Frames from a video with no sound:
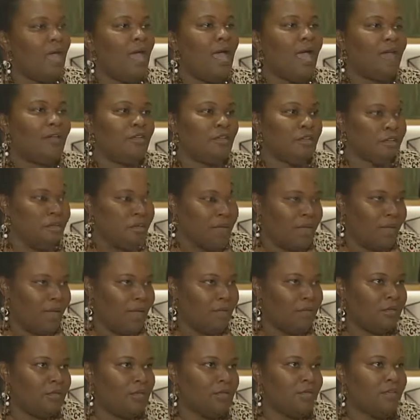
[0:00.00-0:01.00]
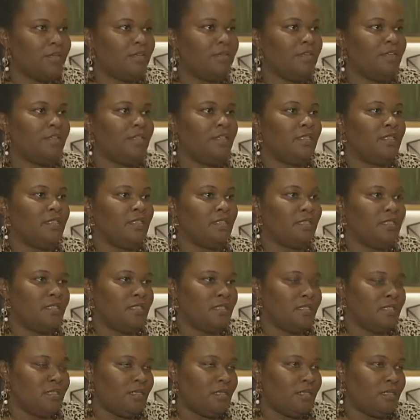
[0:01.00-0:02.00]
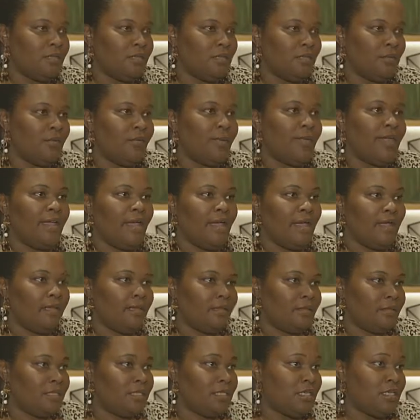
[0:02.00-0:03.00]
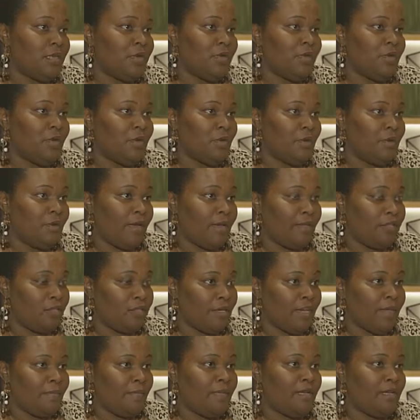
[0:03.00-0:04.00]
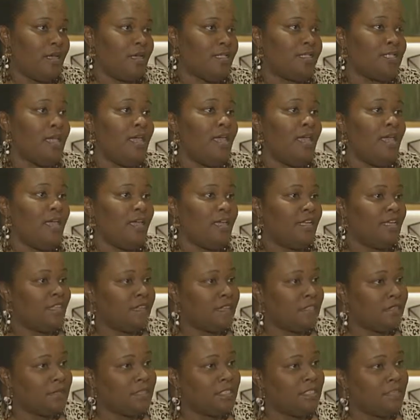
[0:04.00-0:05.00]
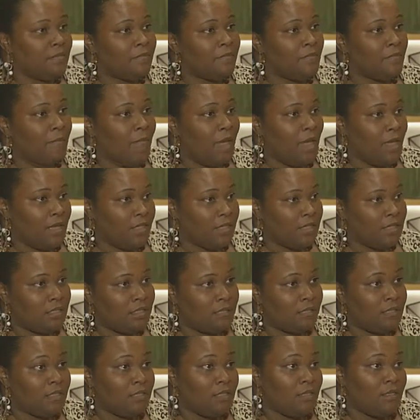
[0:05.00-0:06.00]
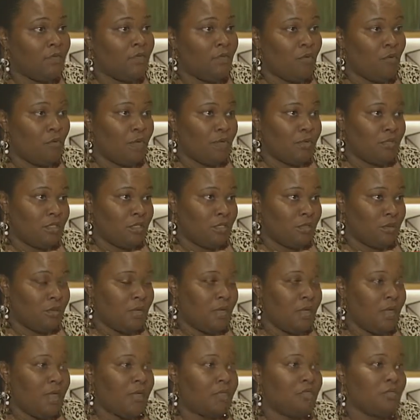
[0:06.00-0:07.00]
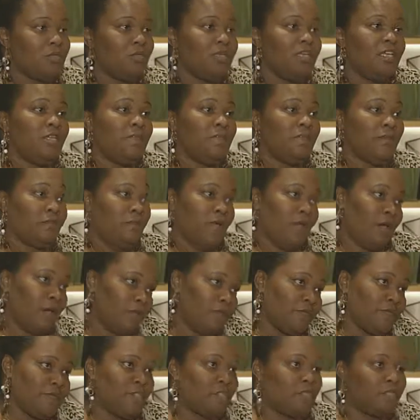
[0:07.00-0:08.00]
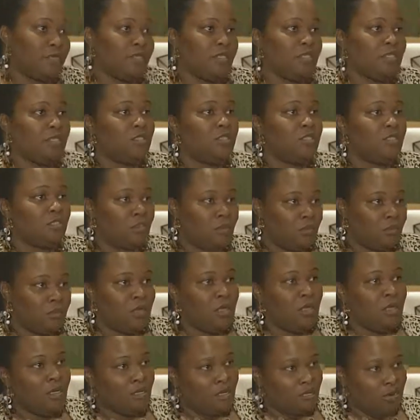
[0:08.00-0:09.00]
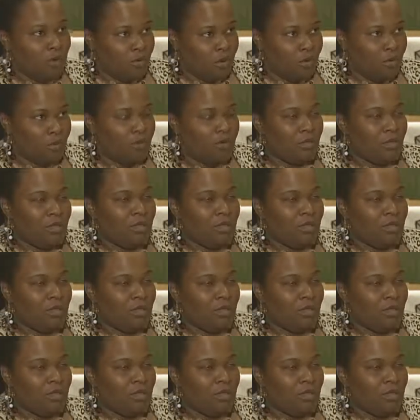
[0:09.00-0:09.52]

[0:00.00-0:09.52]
I do. I do believe that this is a great outlet to keep him on the right track because it gives him something positive to look forward to keep him off the streets, to, you know,